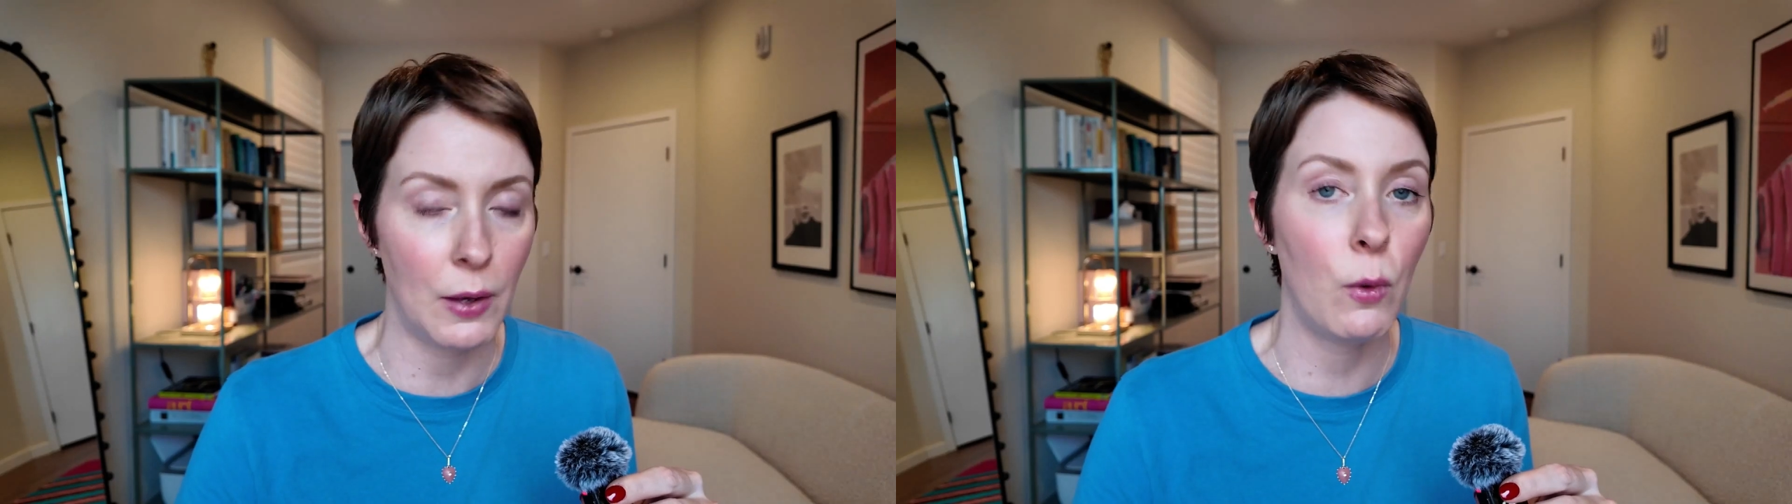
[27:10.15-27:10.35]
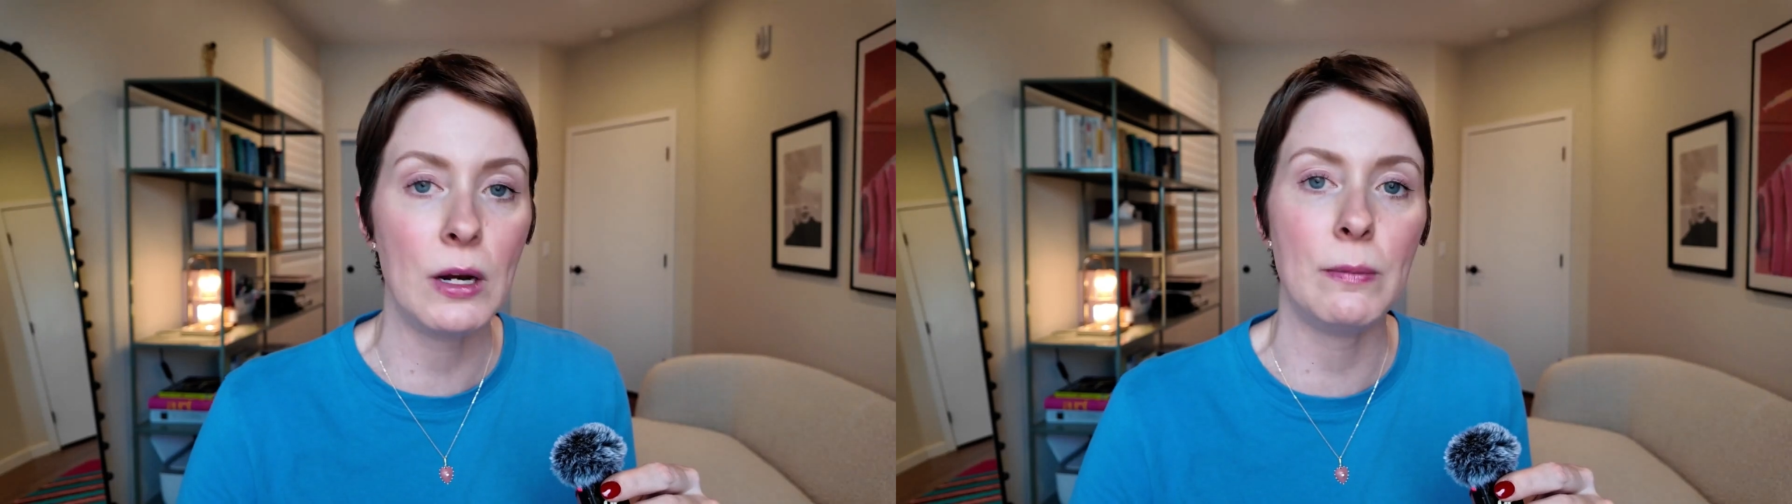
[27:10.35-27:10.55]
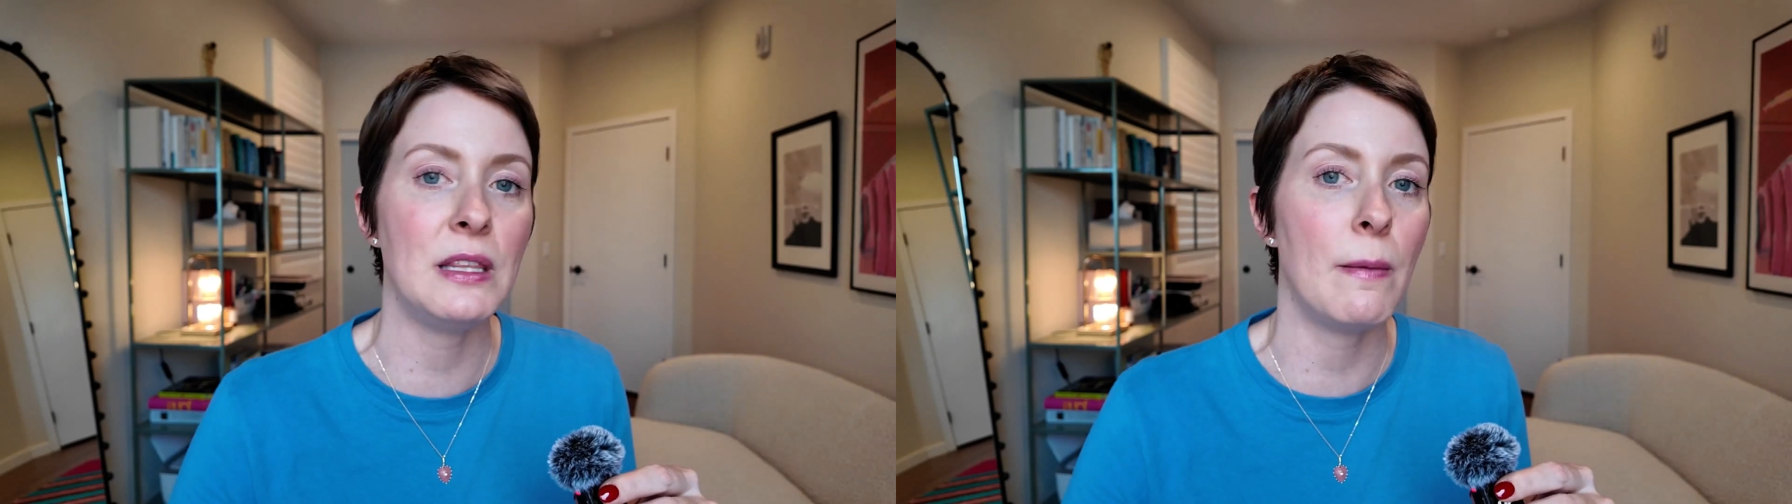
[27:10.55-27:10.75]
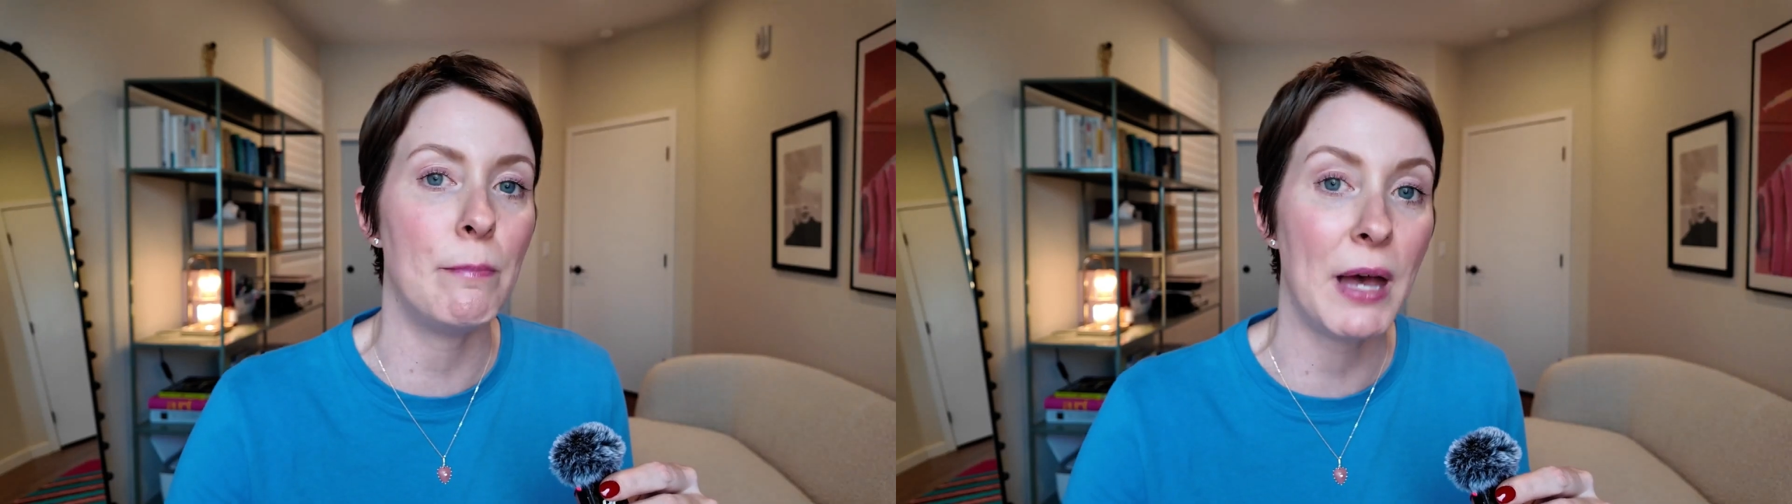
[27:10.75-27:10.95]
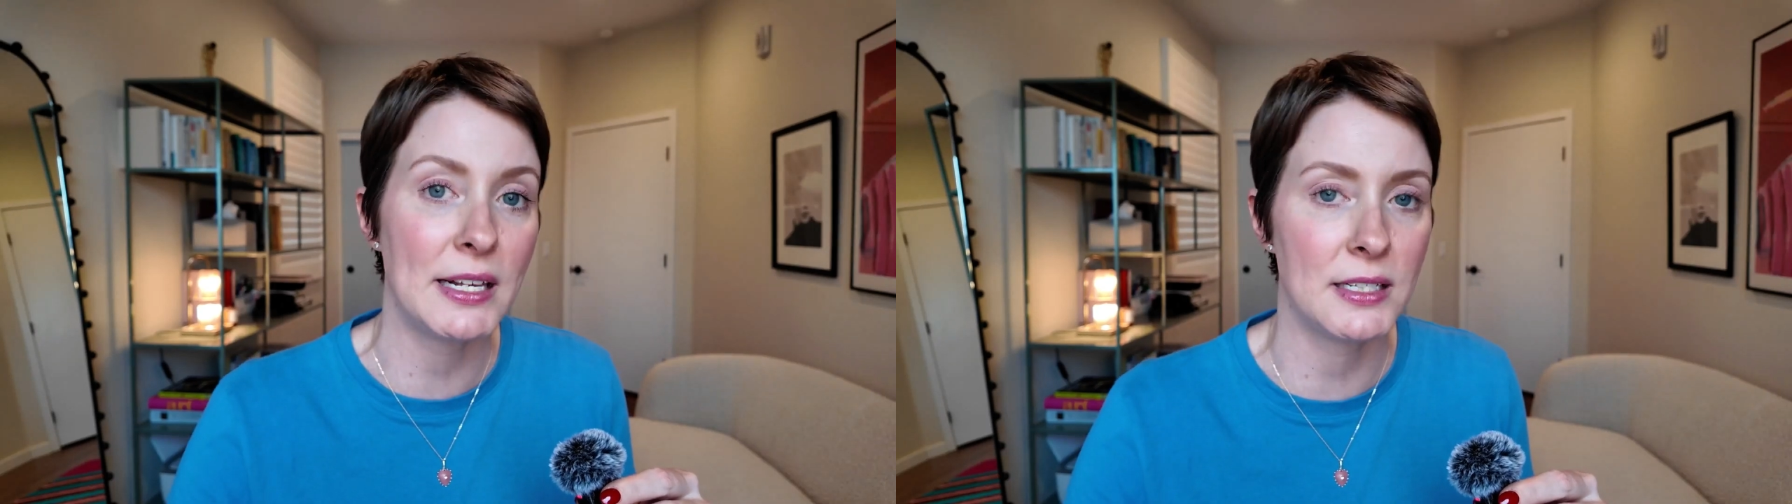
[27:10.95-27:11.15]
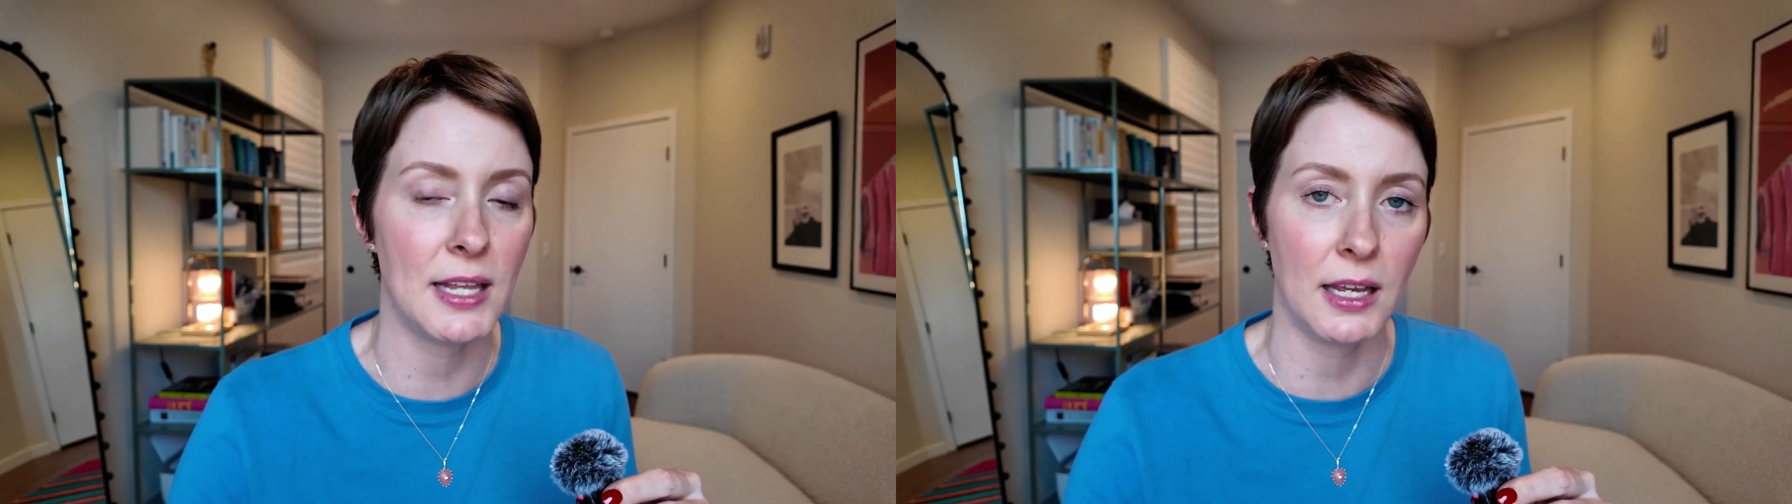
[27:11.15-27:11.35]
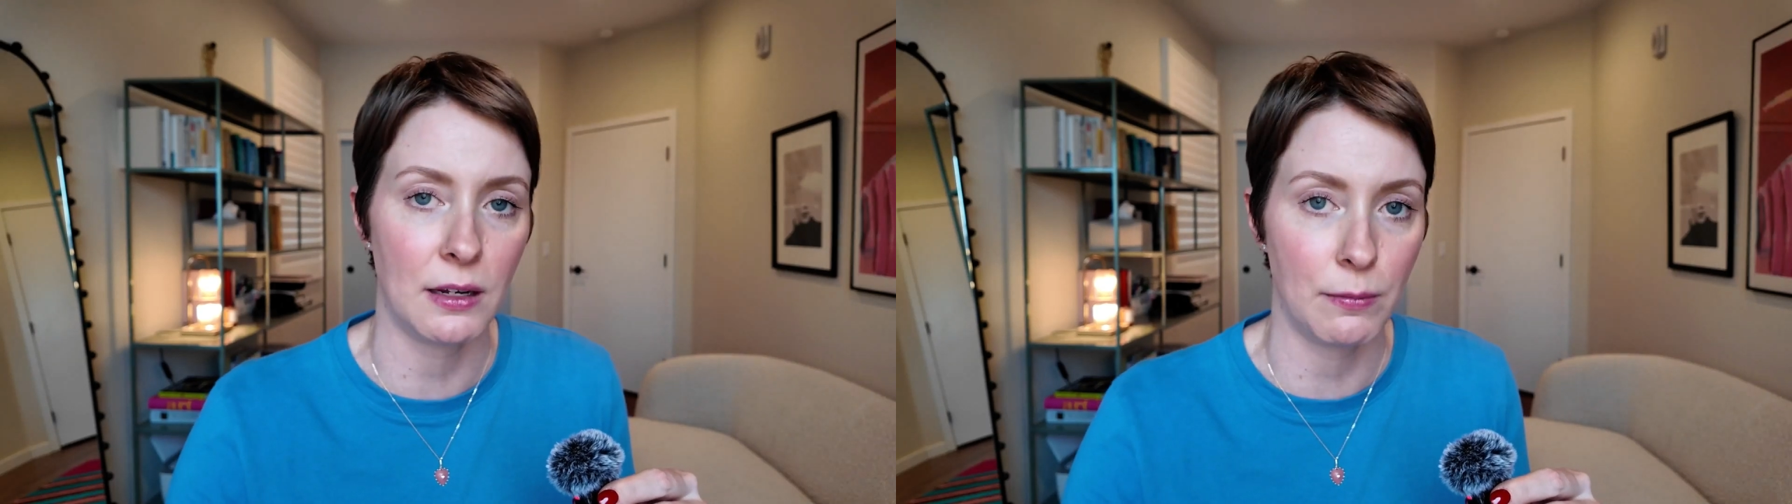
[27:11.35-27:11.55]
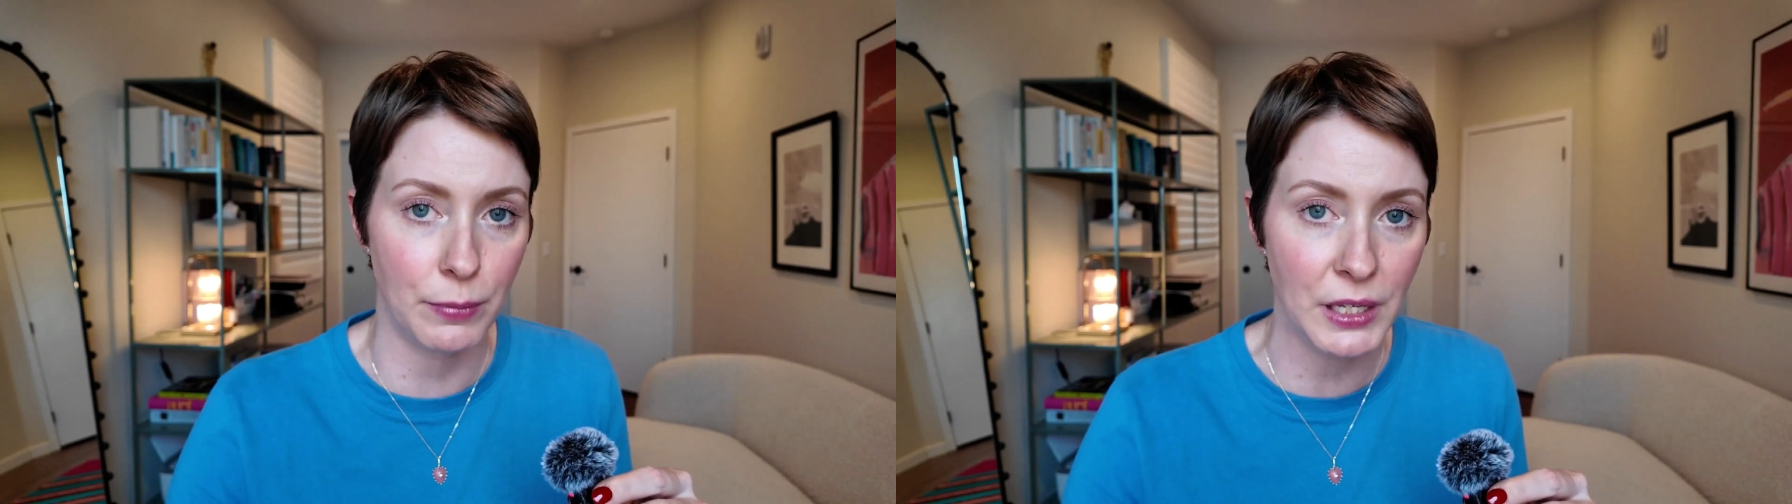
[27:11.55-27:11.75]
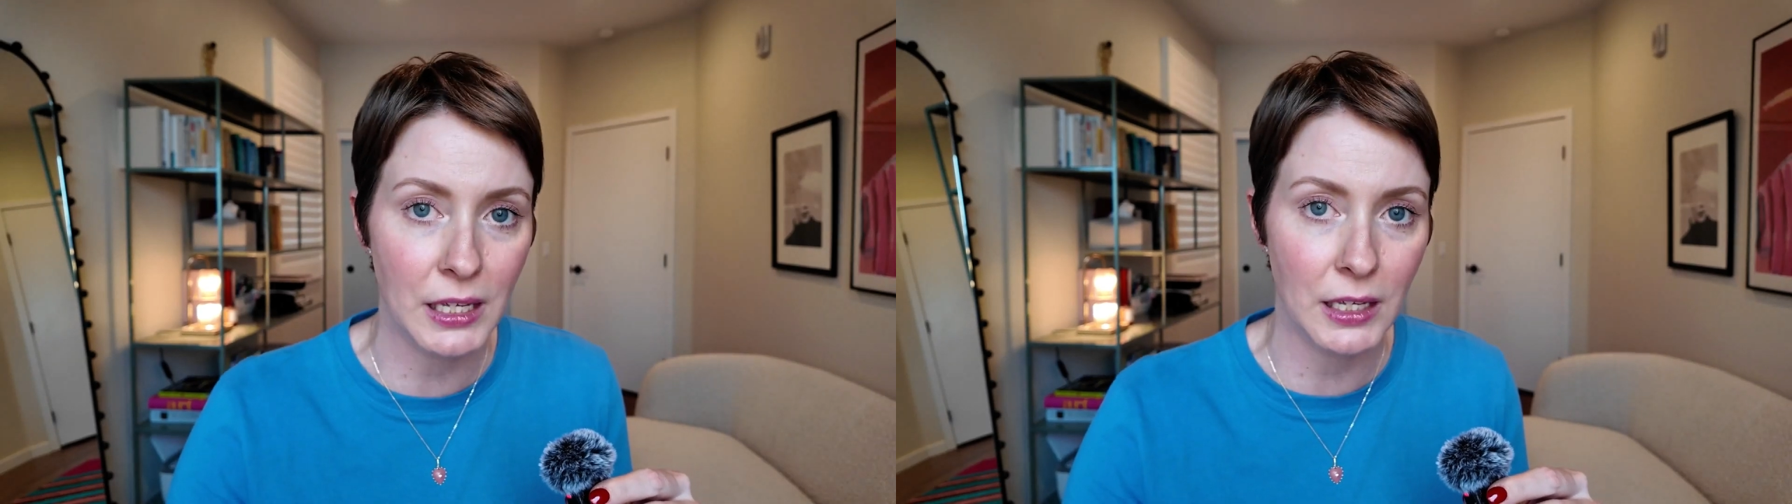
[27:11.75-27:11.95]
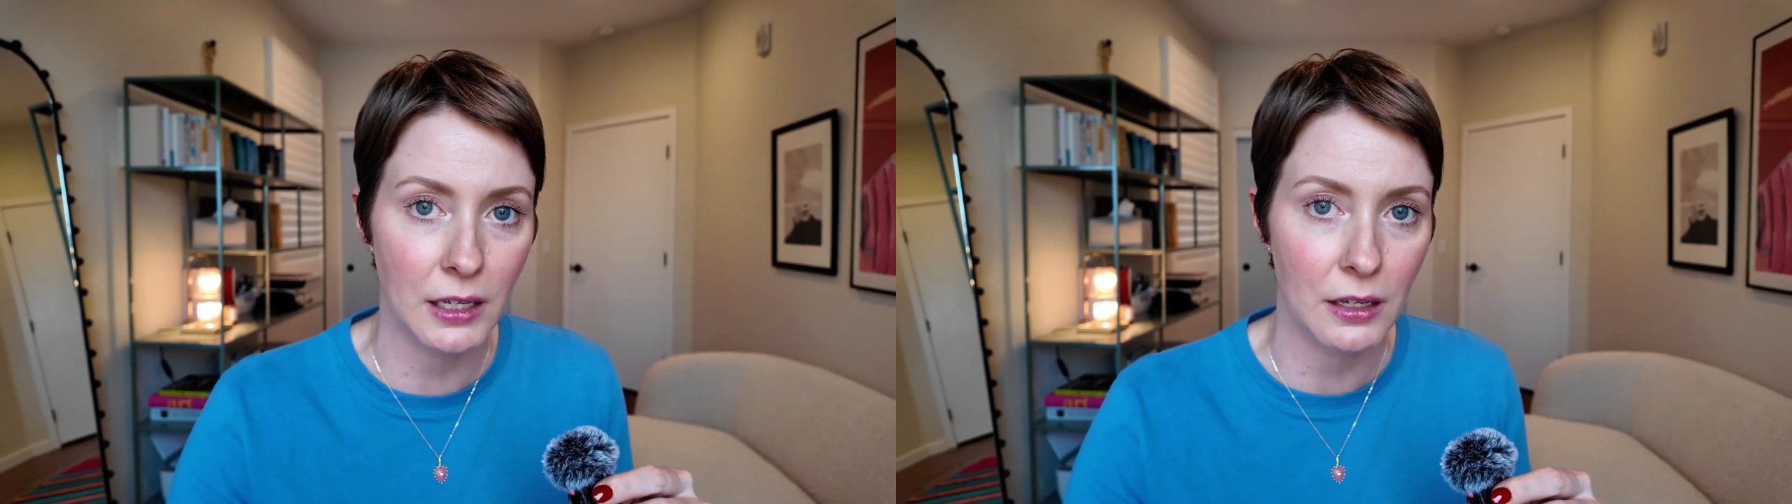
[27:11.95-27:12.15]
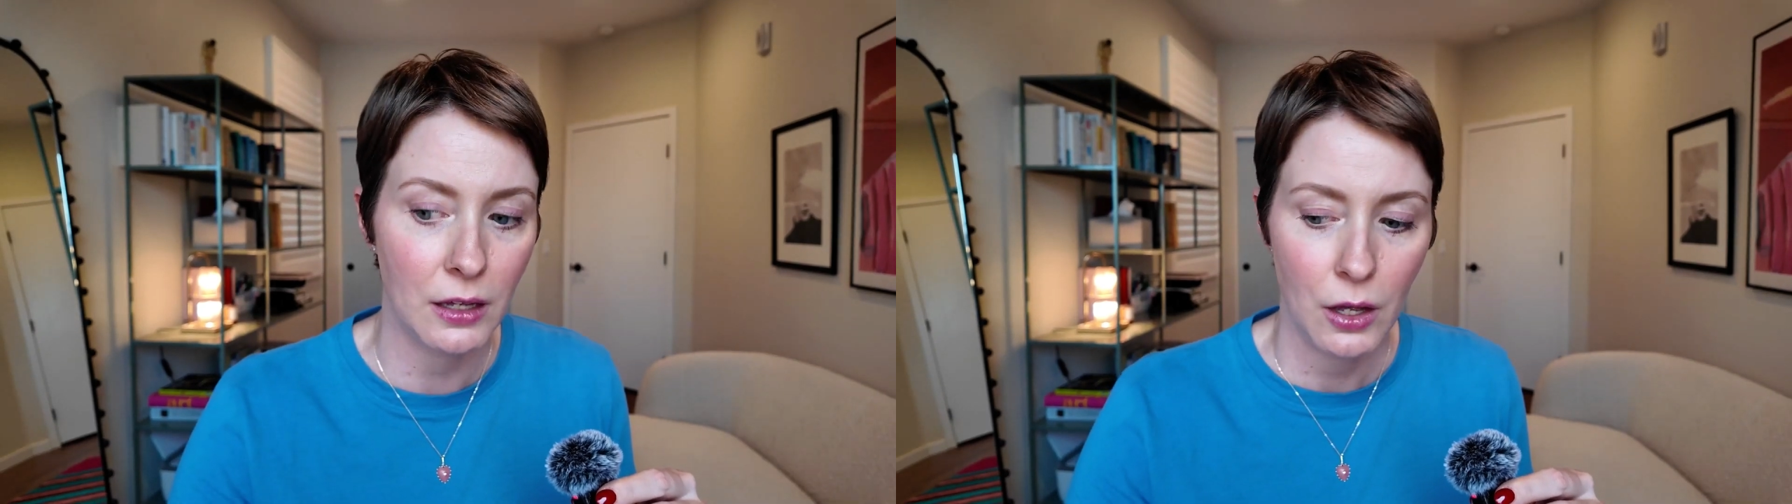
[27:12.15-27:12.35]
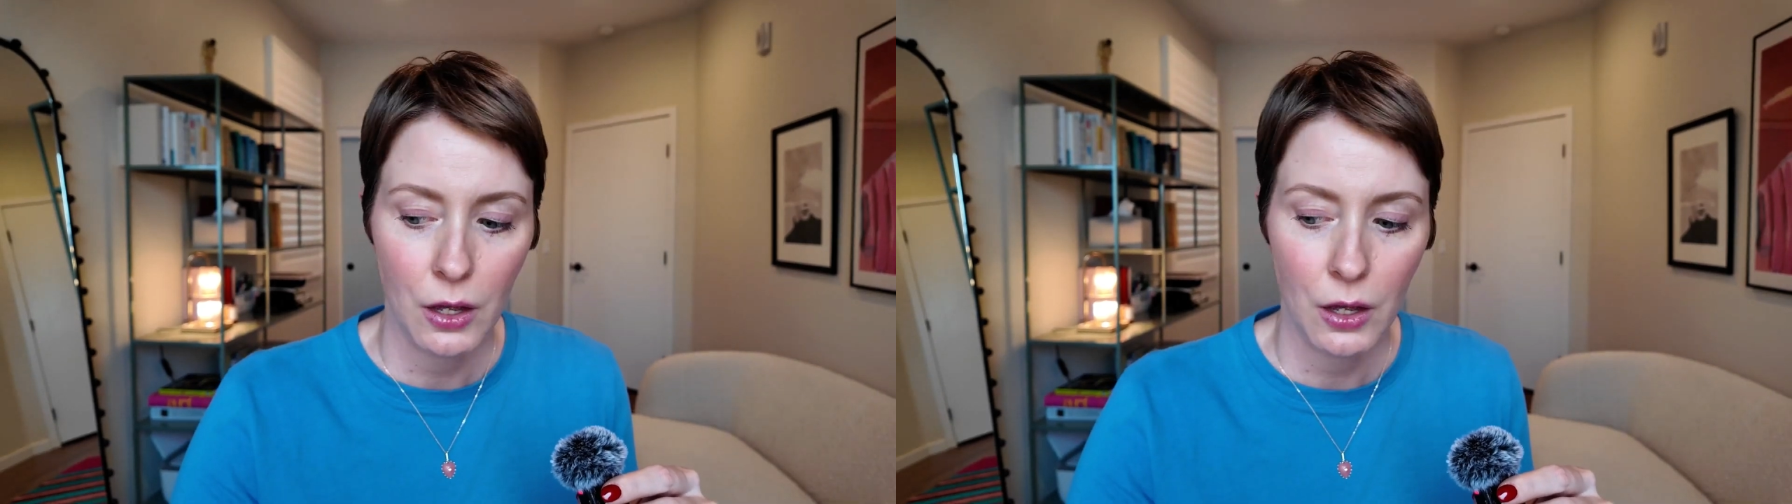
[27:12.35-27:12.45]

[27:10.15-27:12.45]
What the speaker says: they want to be the best they can be,